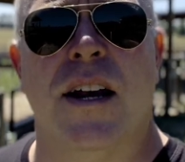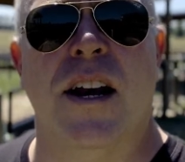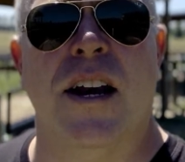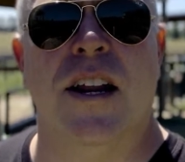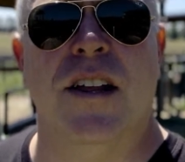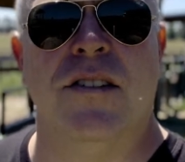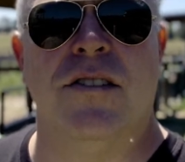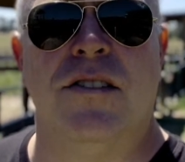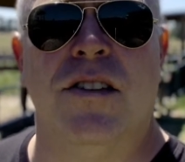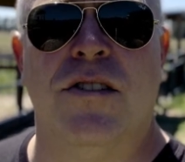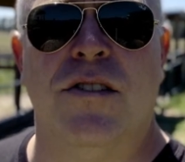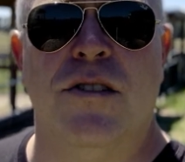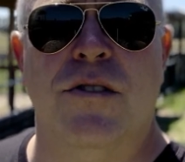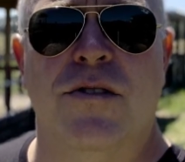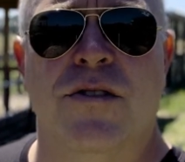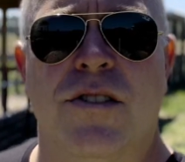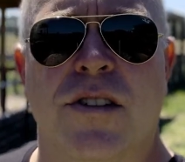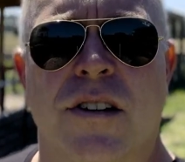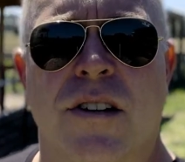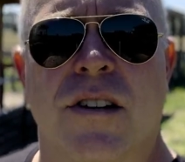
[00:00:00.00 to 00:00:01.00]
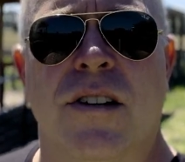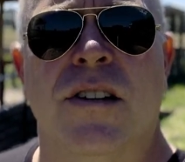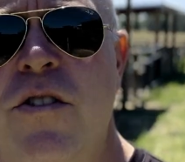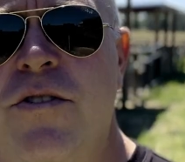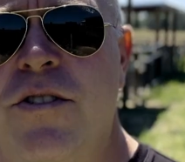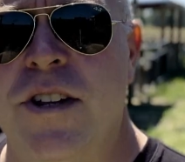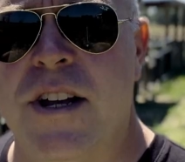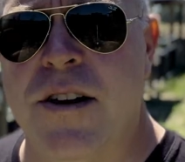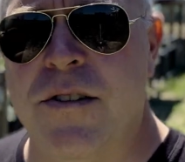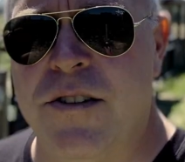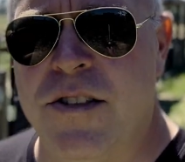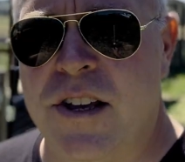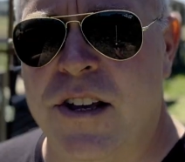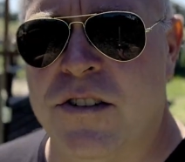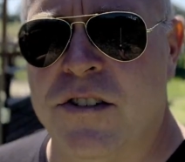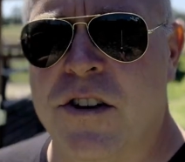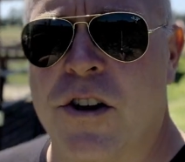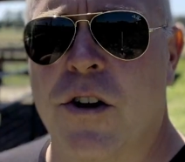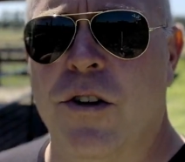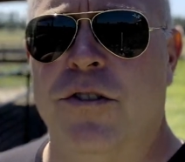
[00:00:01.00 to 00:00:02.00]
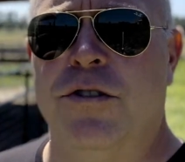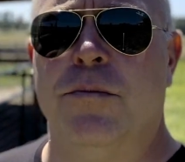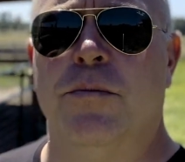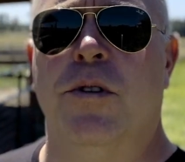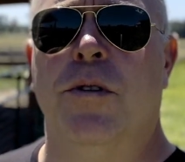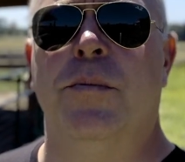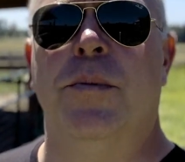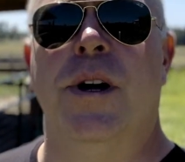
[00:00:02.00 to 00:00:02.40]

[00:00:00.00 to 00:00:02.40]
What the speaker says: and an institution. Usually everything's negotiable,